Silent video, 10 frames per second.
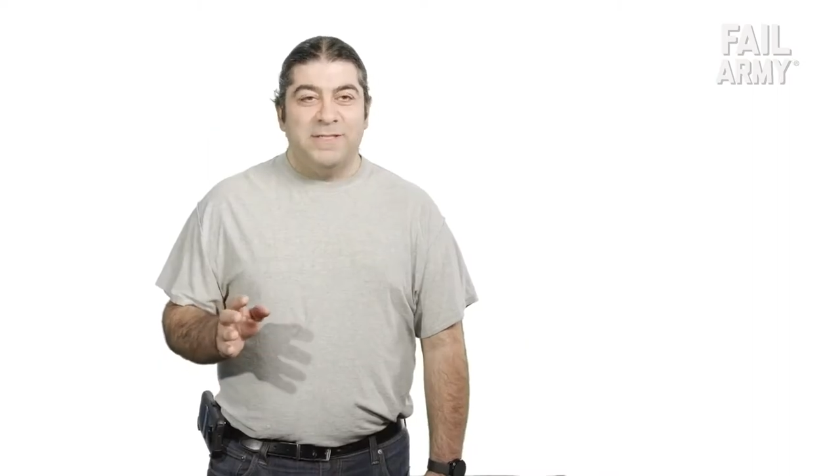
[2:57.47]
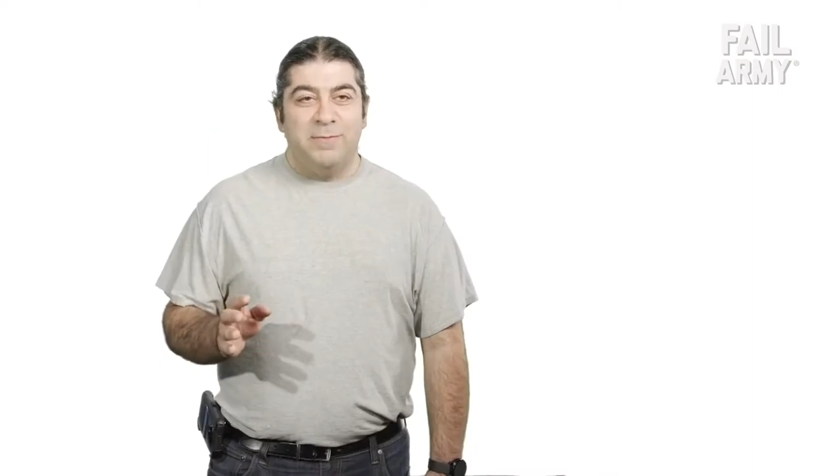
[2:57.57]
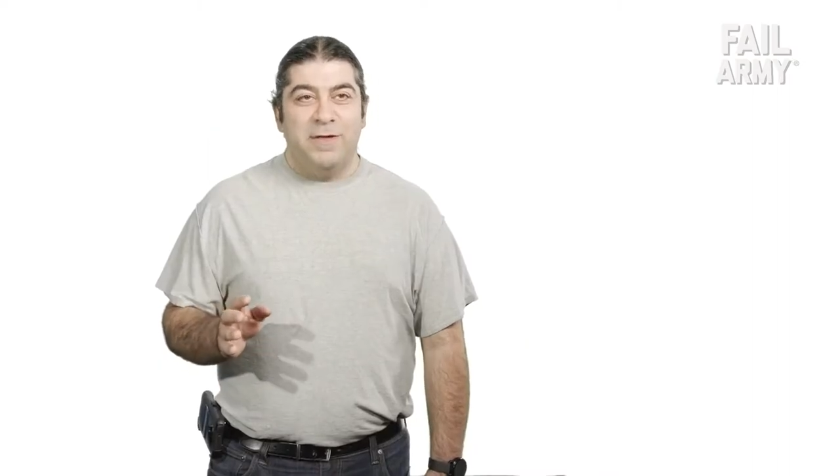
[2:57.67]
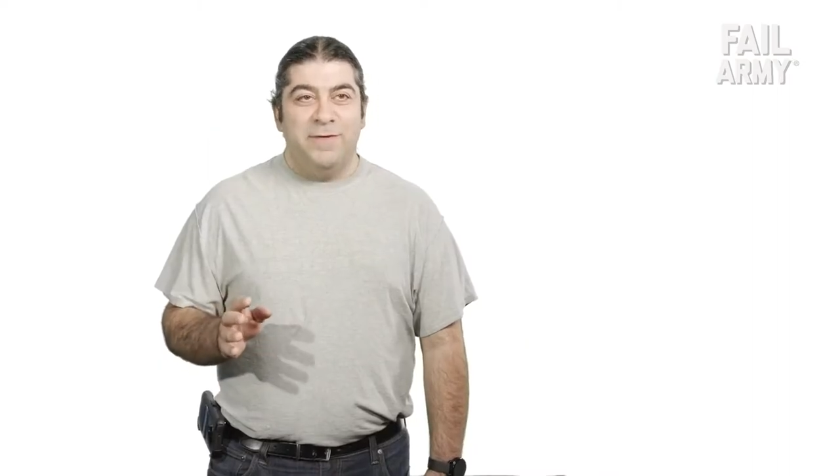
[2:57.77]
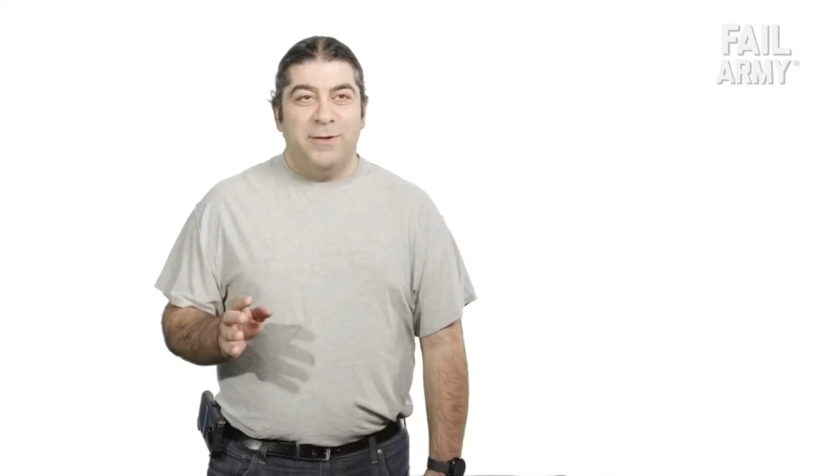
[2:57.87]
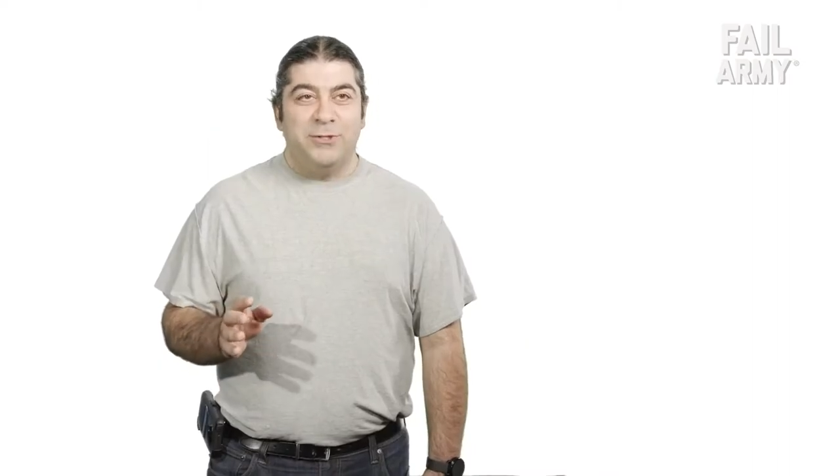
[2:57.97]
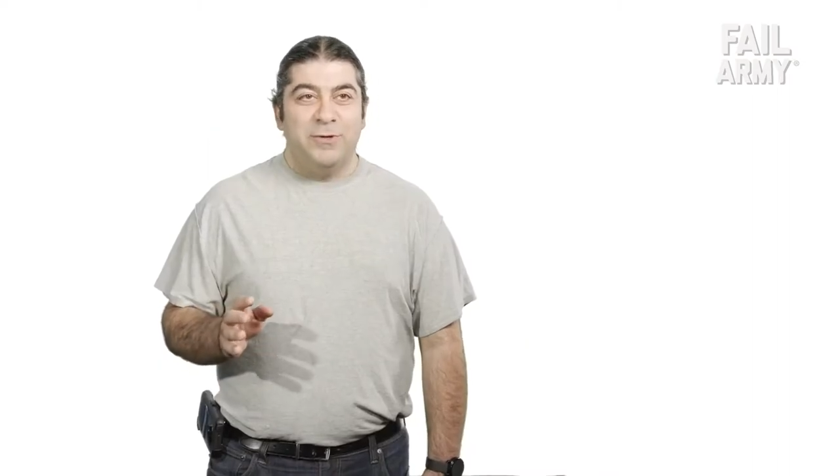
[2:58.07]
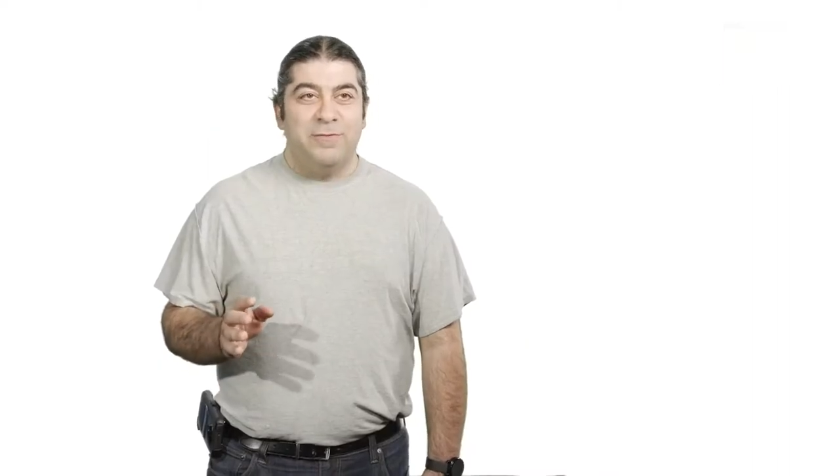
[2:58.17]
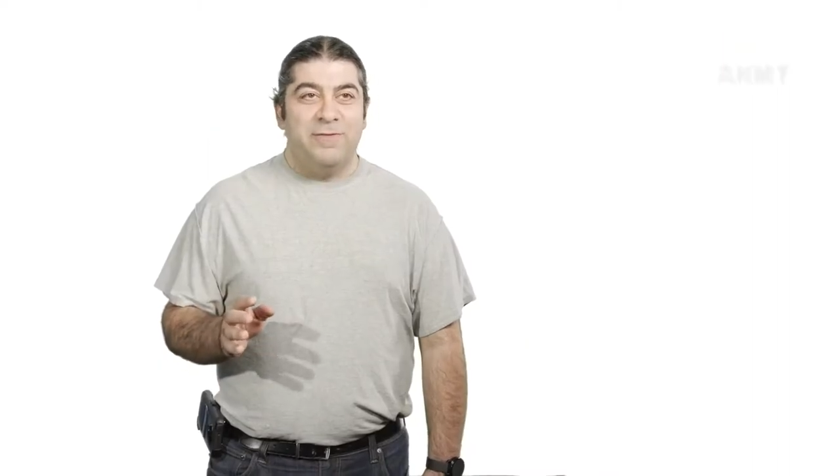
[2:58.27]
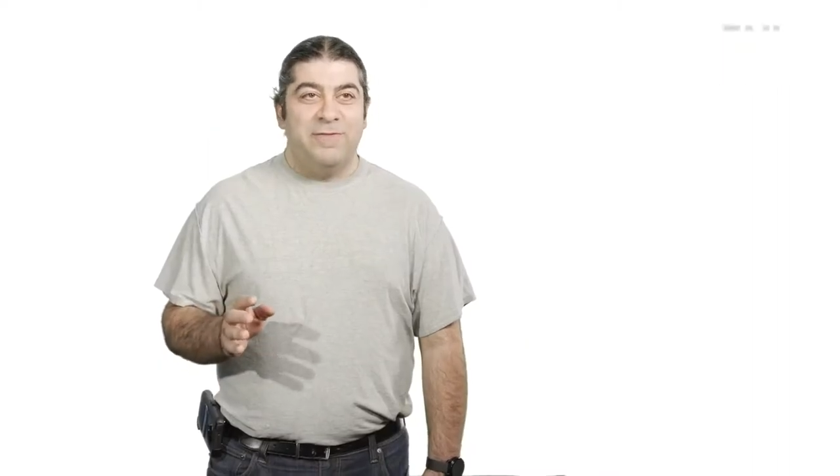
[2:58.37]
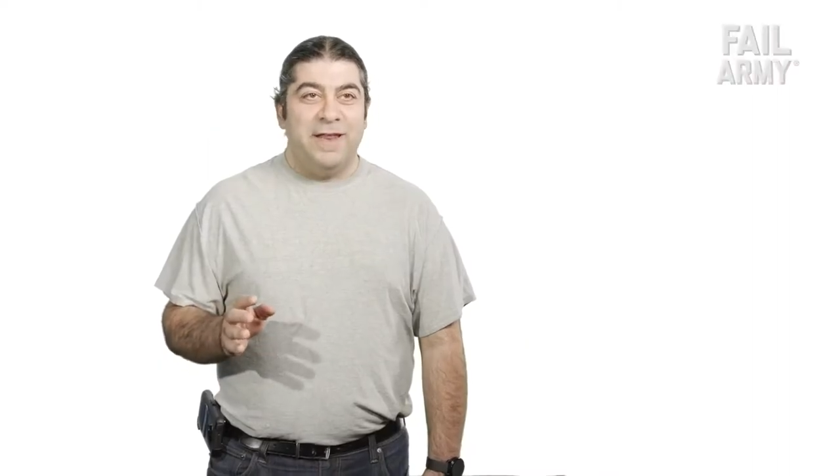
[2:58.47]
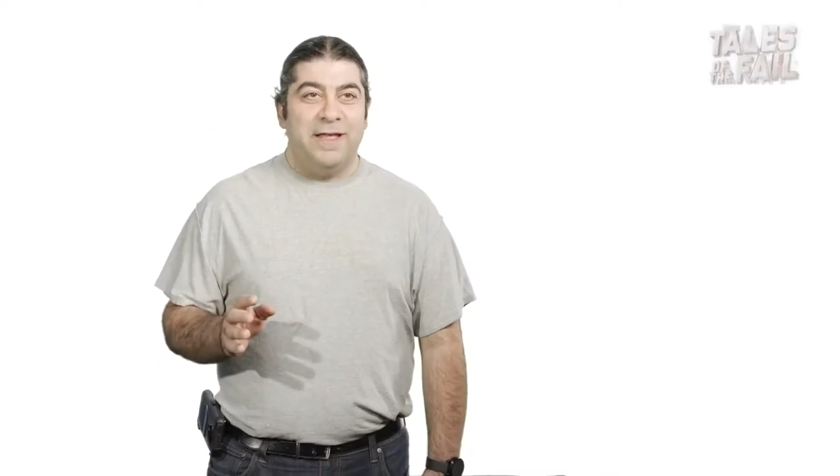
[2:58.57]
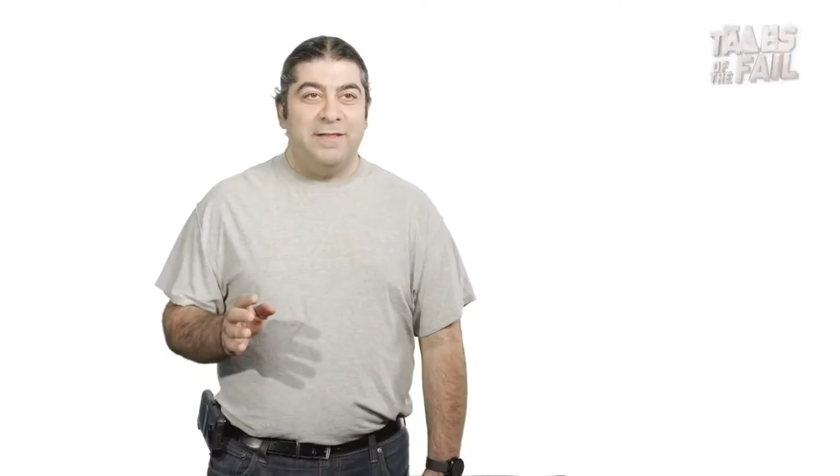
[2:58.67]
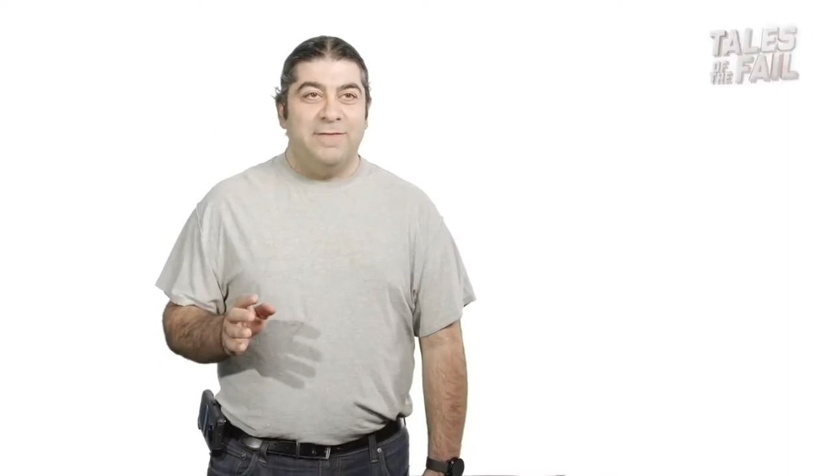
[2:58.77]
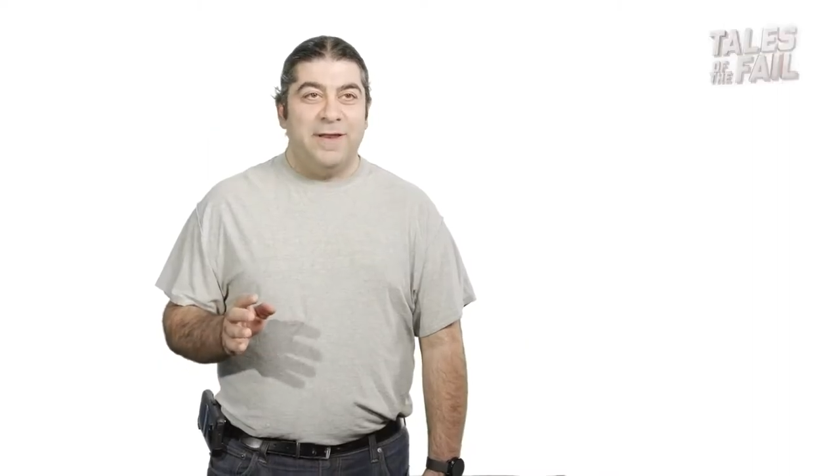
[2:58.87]
some confusion over
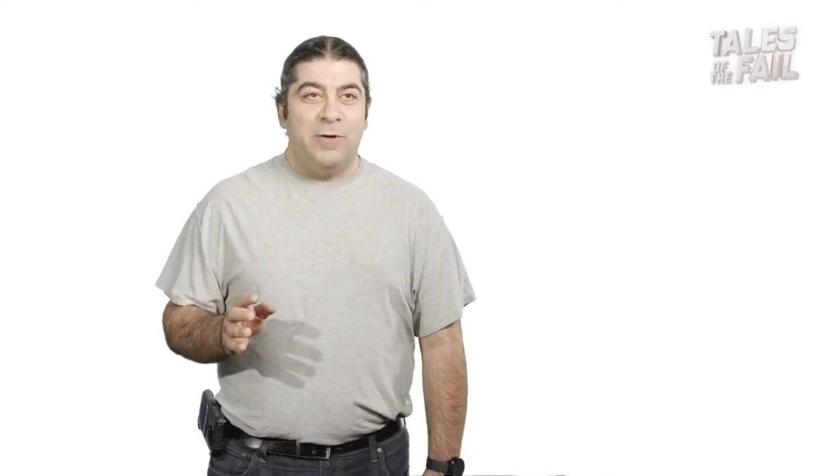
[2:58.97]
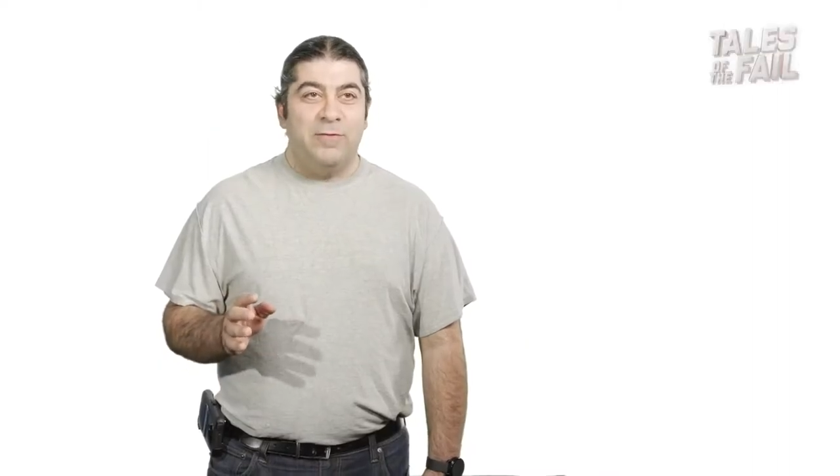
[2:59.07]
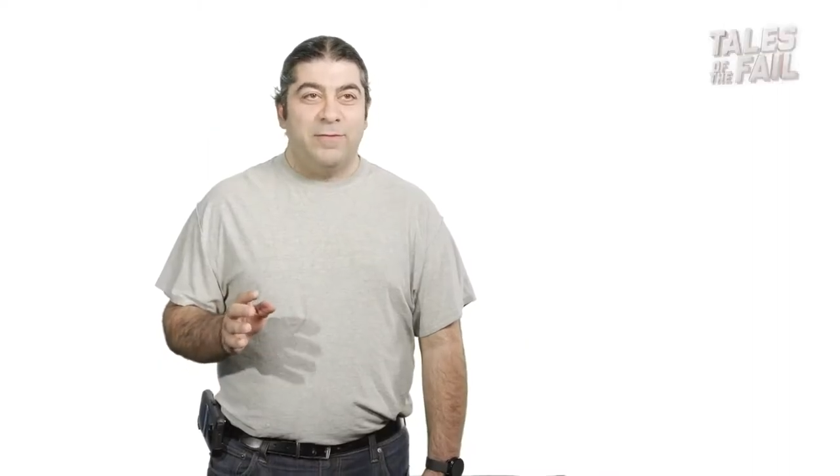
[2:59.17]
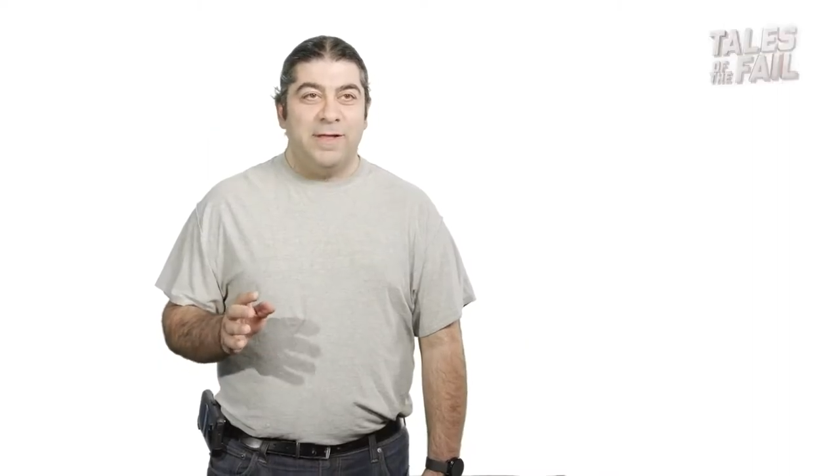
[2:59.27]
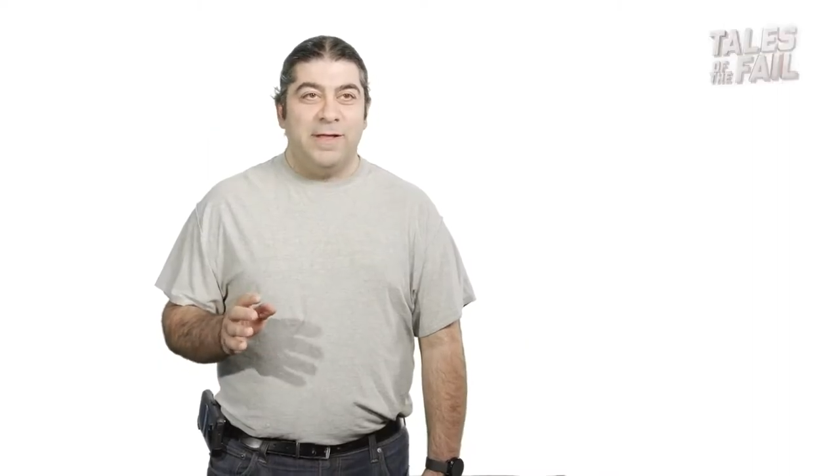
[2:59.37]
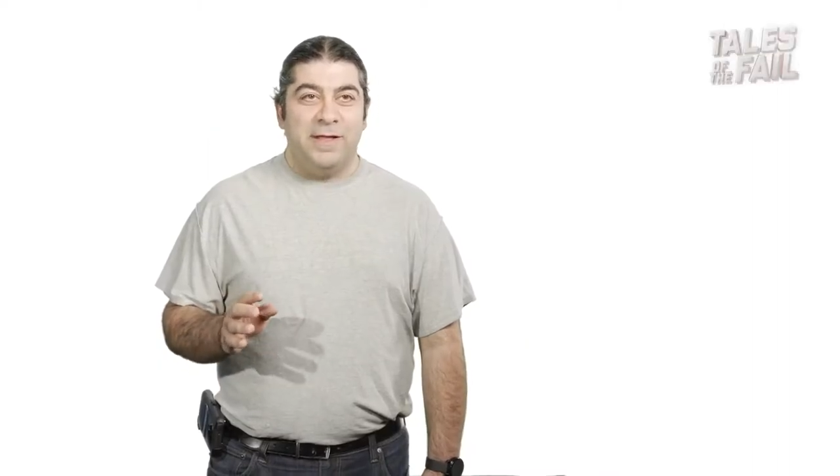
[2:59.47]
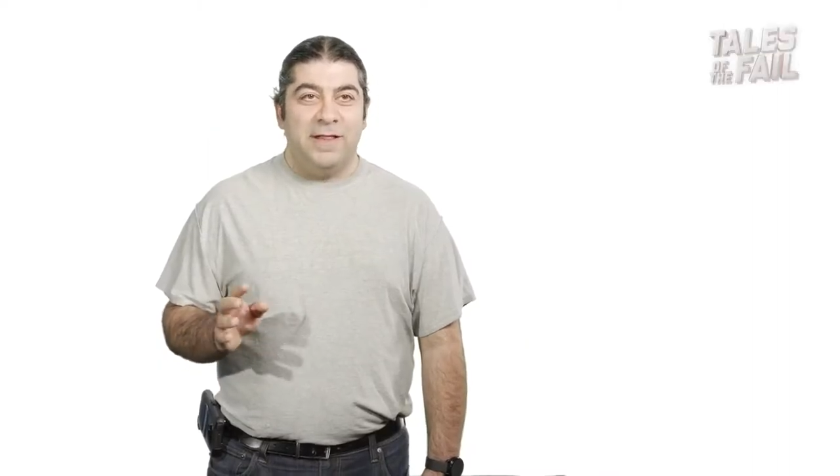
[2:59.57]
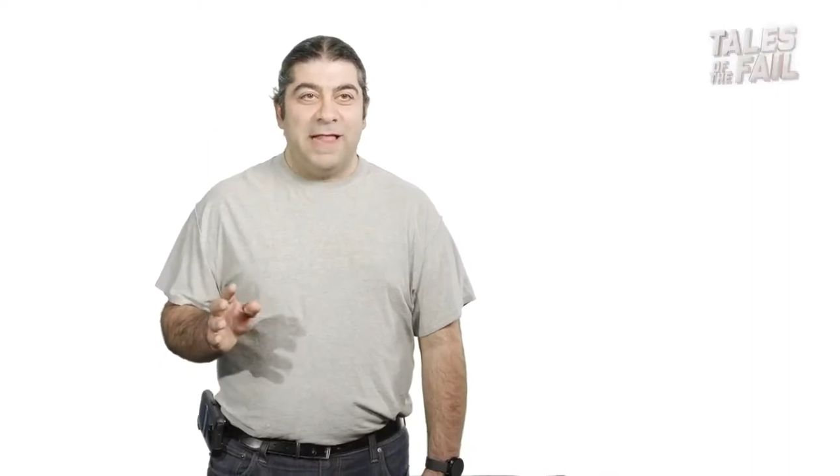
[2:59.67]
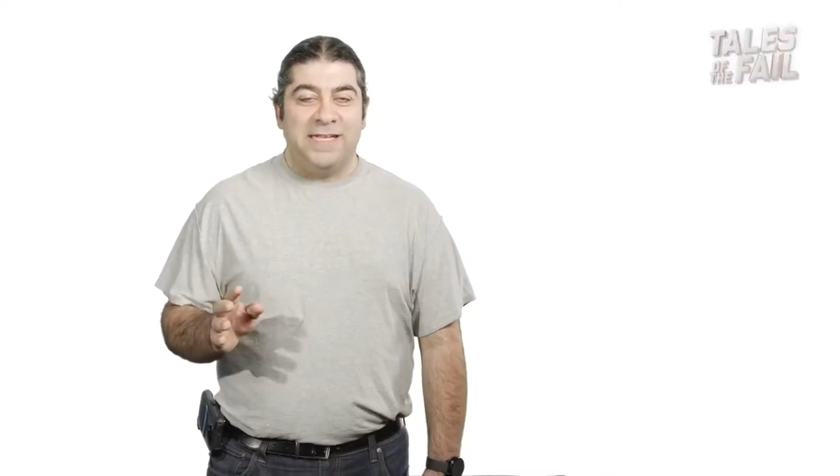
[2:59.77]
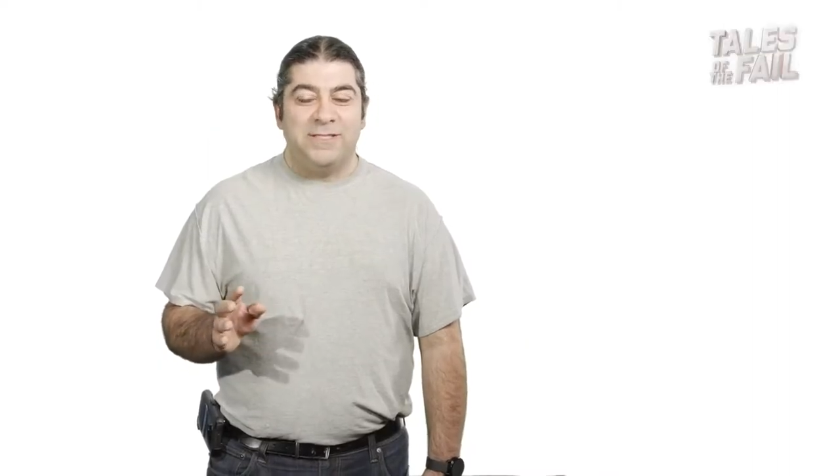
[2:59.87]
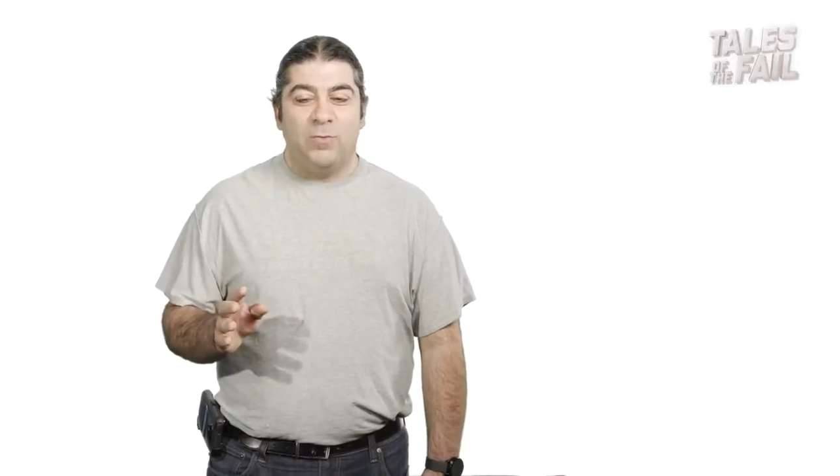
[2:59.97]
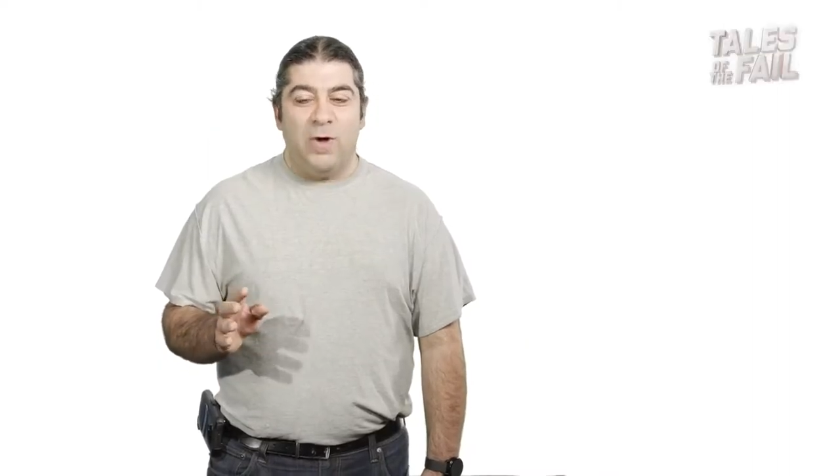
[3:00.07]
in the video over the last